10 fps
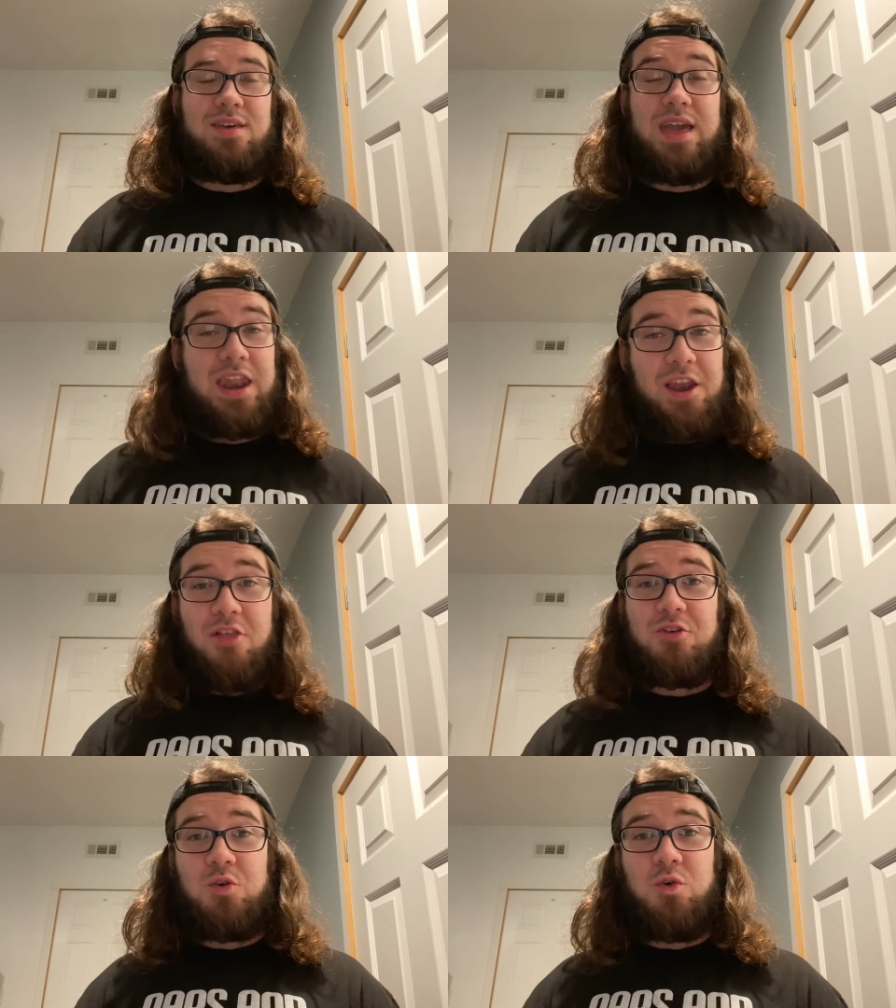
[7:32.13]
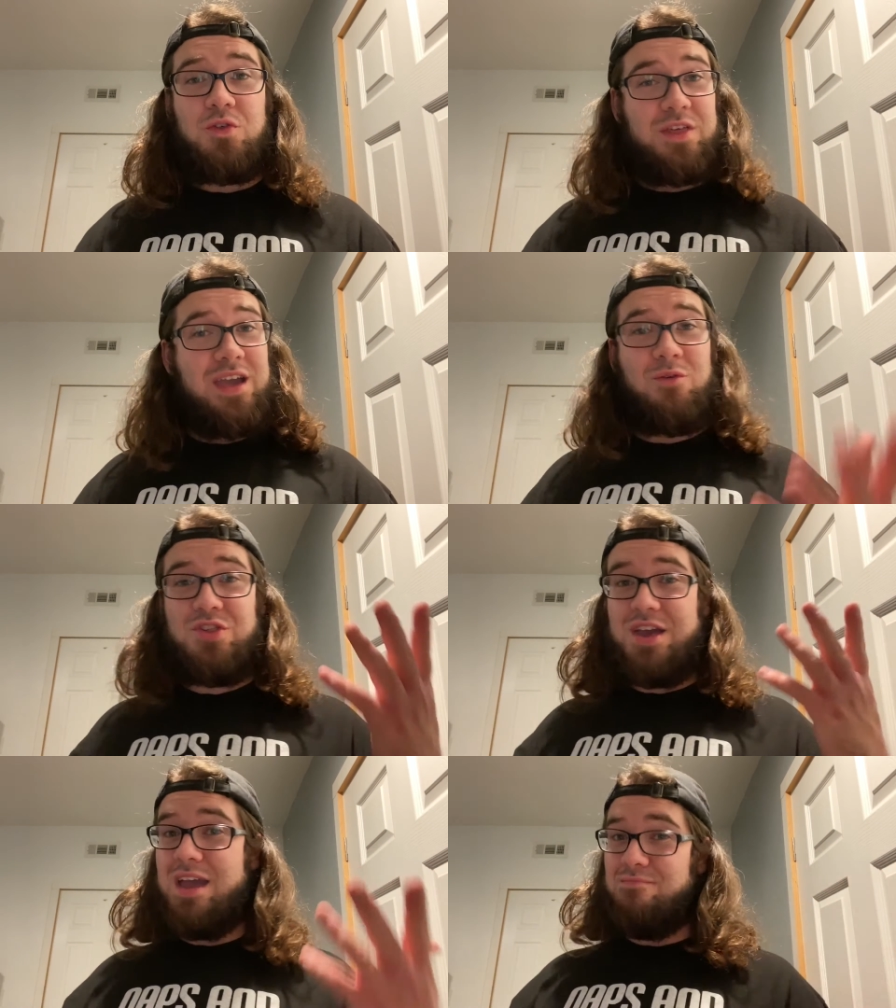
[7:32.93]
And another cool thing,
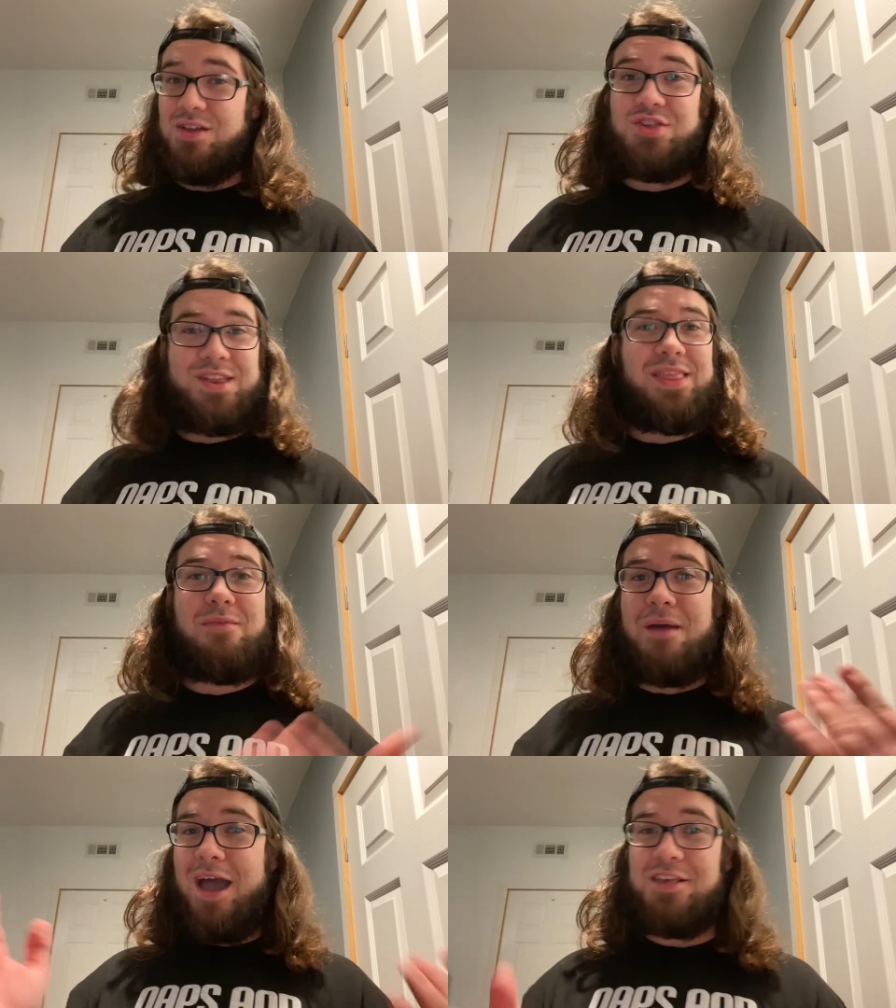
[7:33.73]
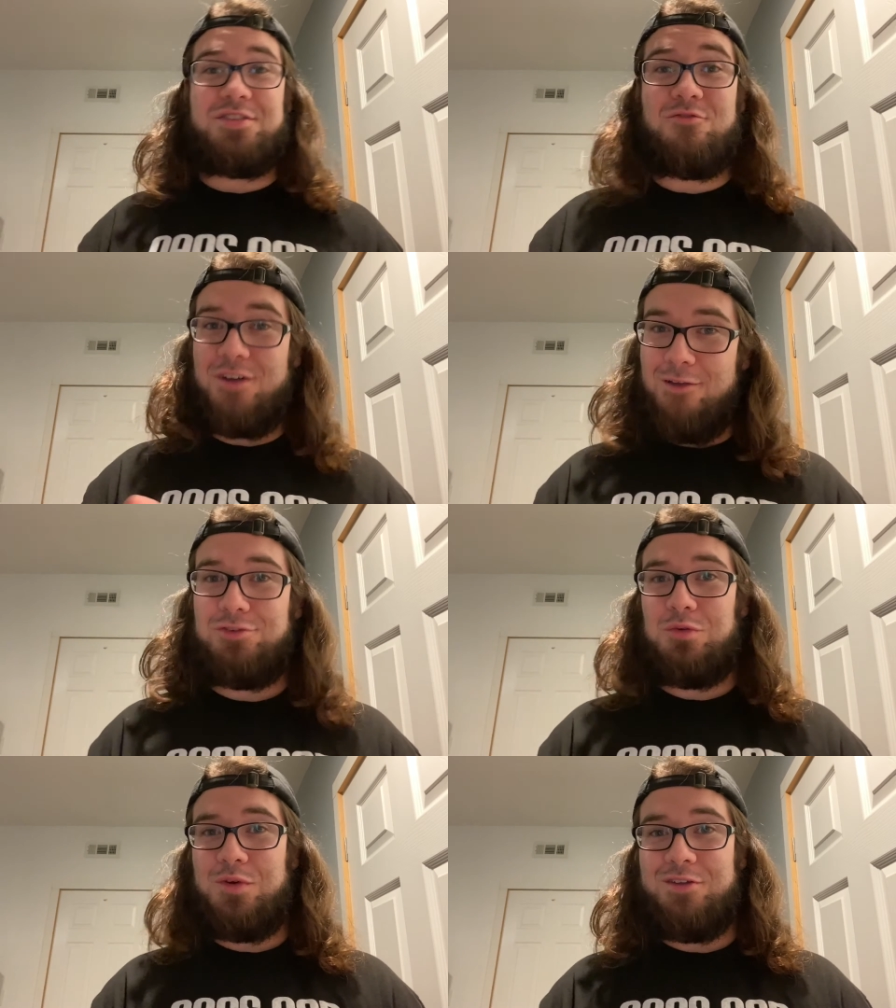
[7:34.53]
which I had mentioned in the past
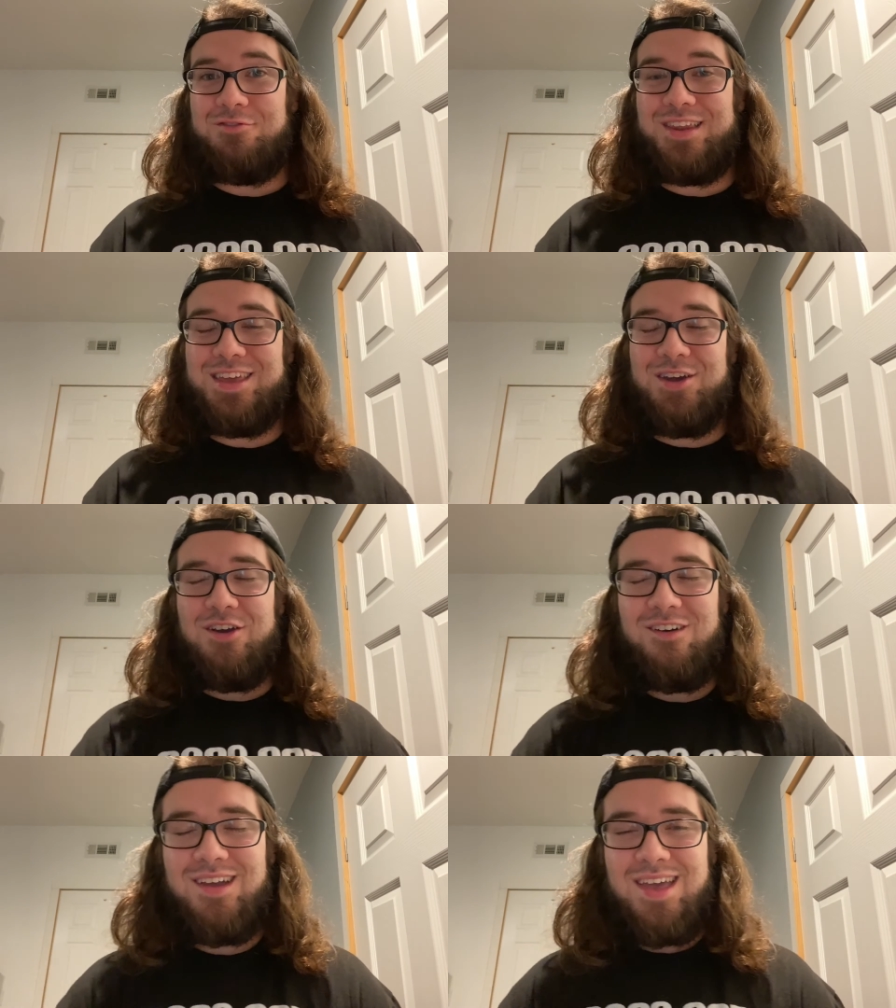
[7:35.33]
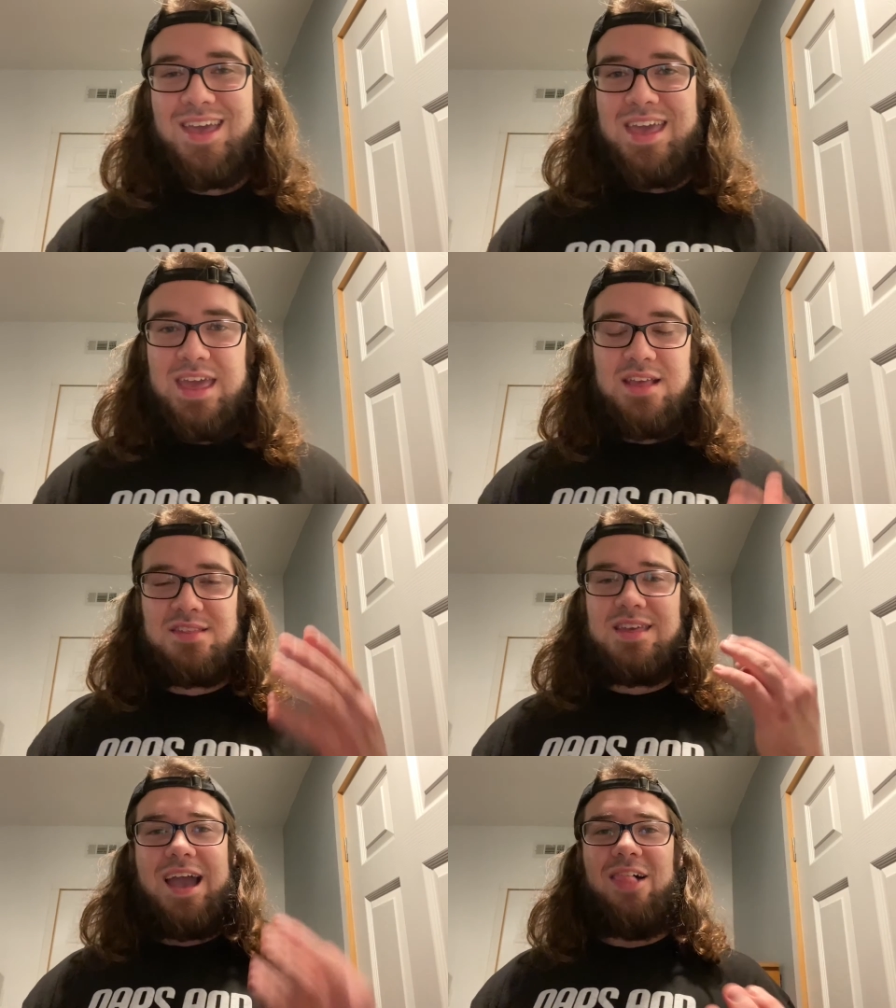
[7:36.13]
521 video, is
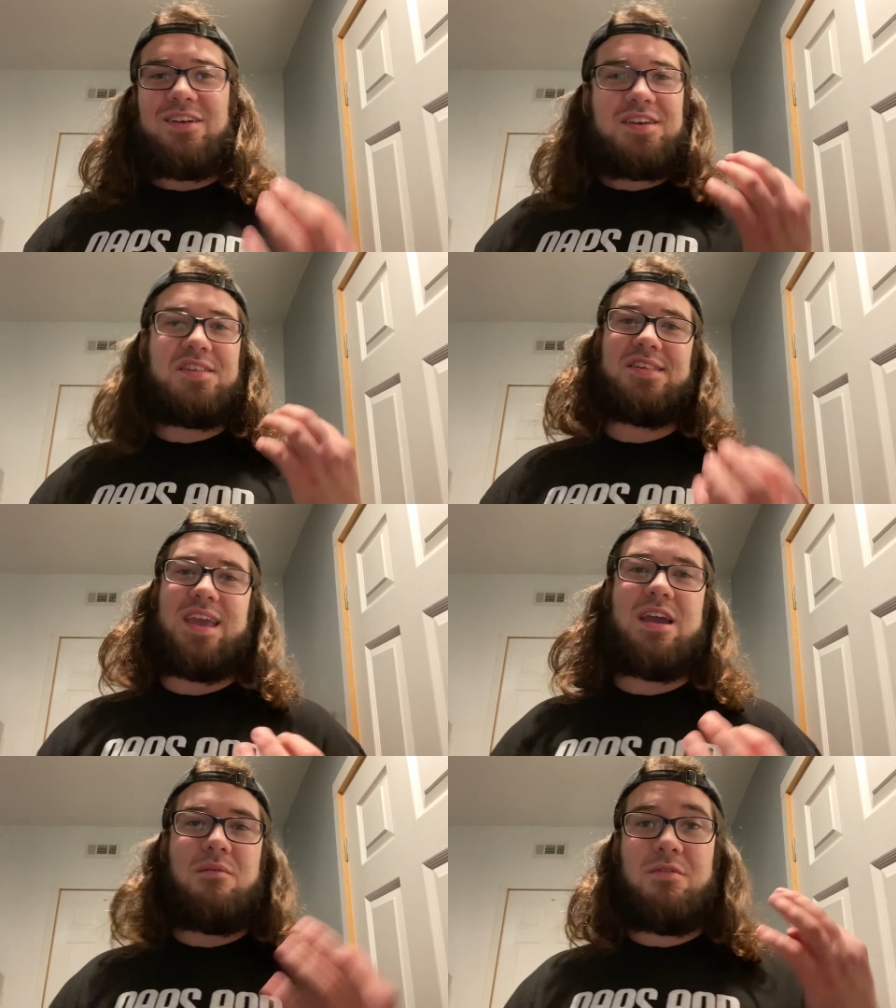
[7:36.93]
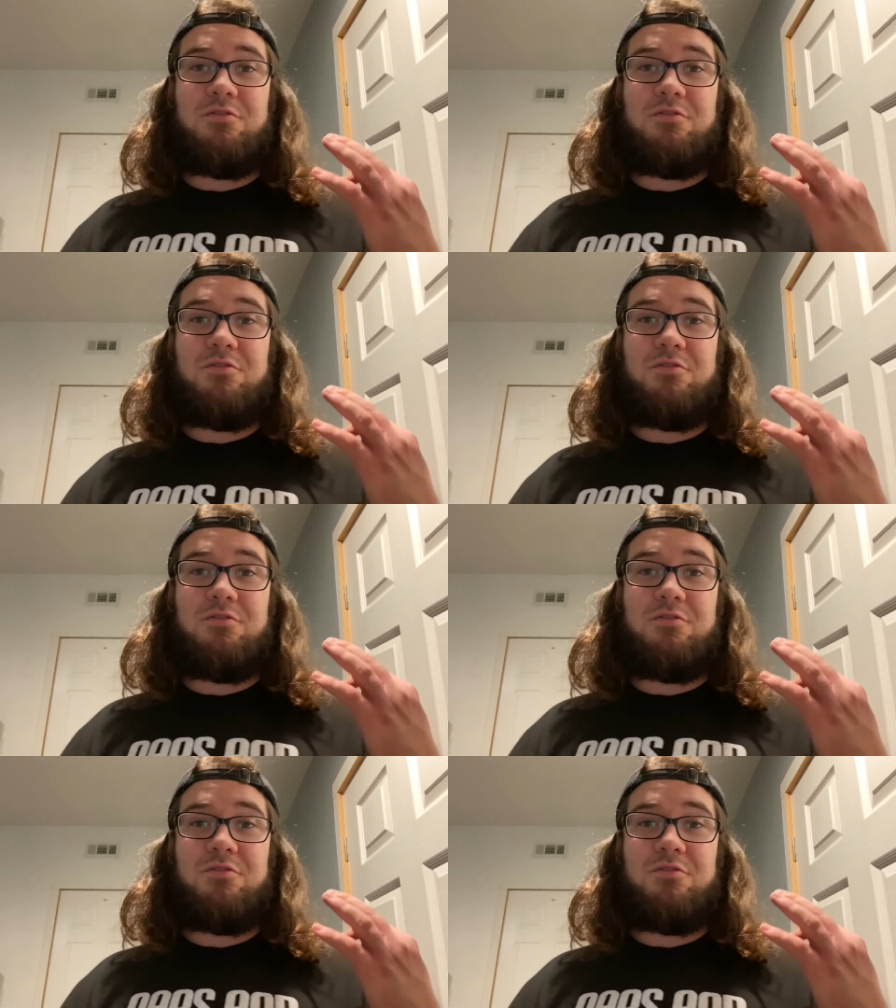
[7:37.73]
the Alakazam